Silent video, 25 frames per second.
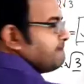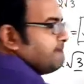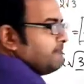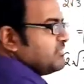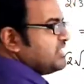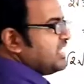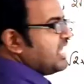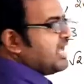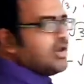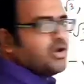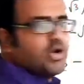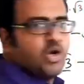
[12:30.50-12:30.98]

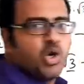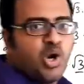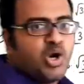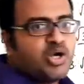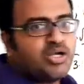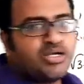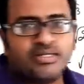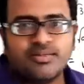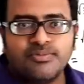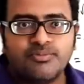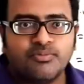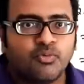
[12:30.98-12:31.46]
They are
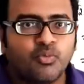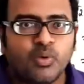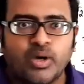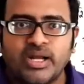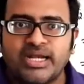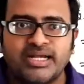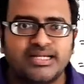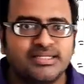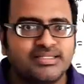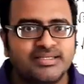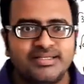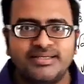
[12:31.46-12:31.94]
not one
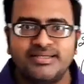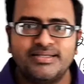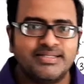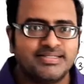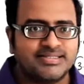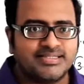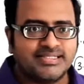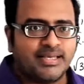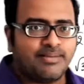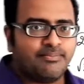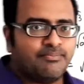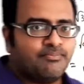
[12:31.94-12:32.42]
and the
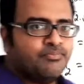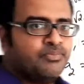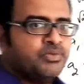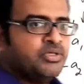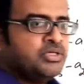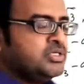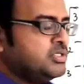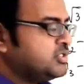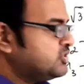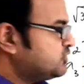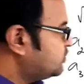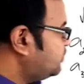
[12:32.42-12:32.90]
same.
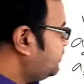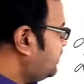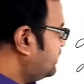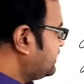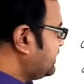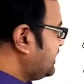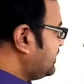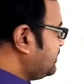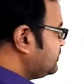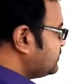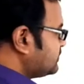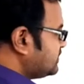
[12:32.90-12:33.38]
So what
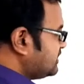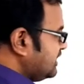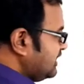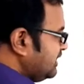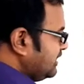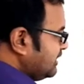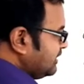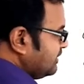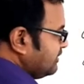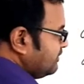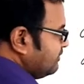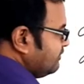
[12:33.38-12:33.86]
can you
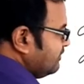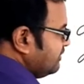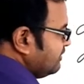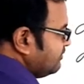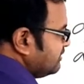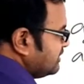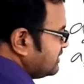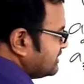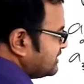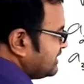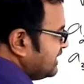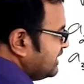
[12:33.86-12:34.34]
say? We
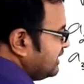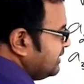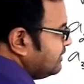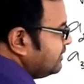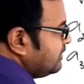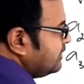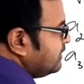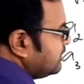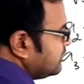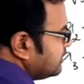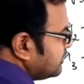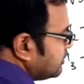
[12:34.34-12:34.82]
will say
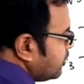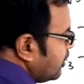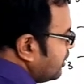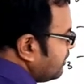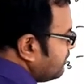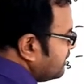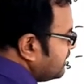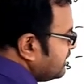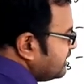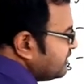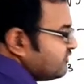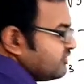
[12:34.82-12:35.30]

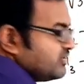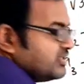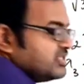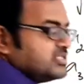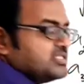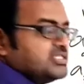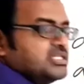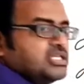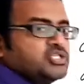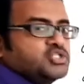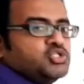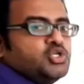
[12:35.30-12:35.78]
common difference
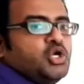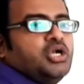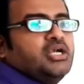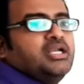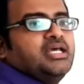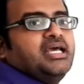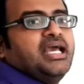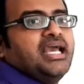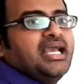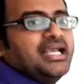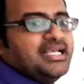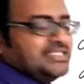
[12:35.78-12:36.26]
does not
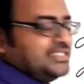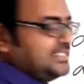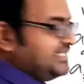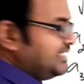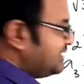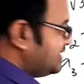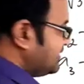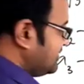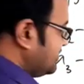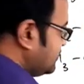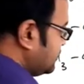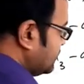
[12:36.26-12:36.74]
exist.